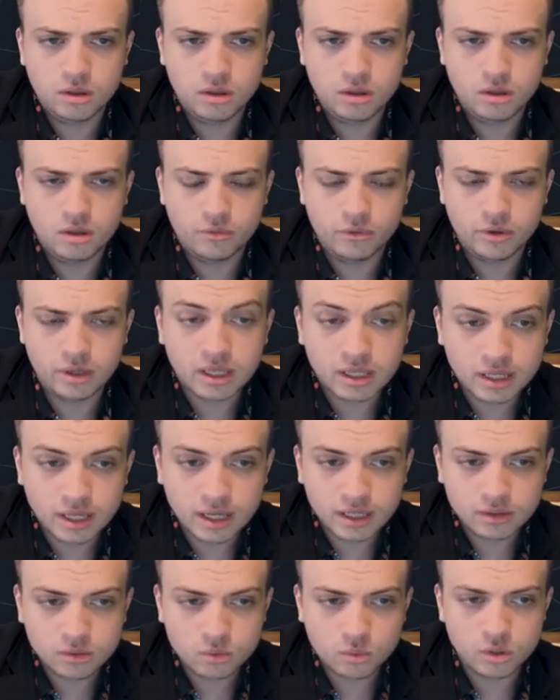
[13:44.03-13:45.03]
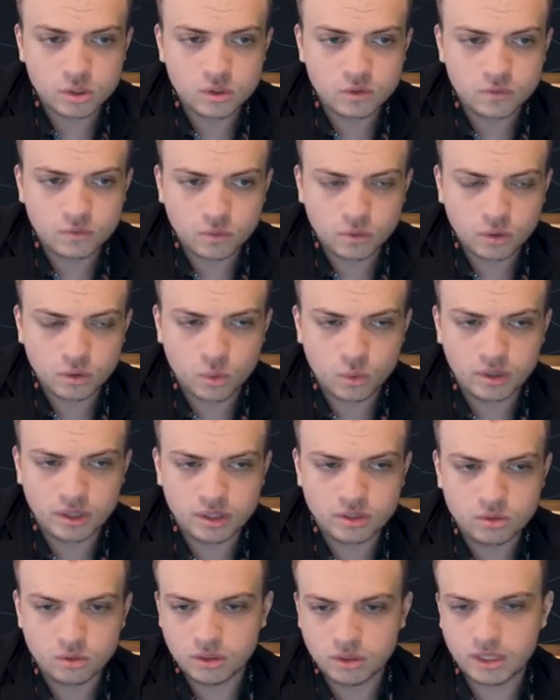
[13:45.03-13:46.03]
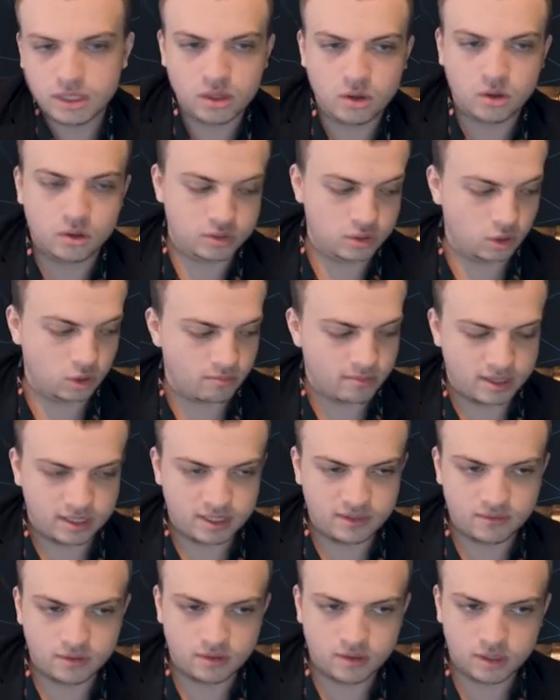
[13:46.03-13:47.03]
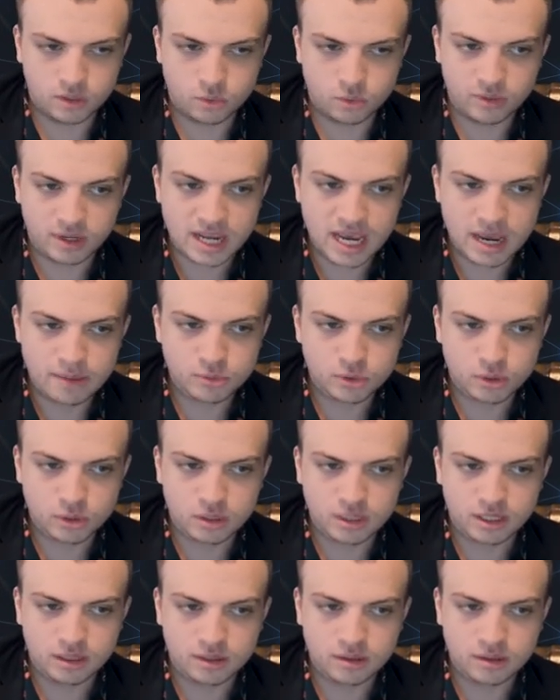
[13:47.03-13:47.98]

Rook e8, queen g4, queen a2. Also you might even think to recapture.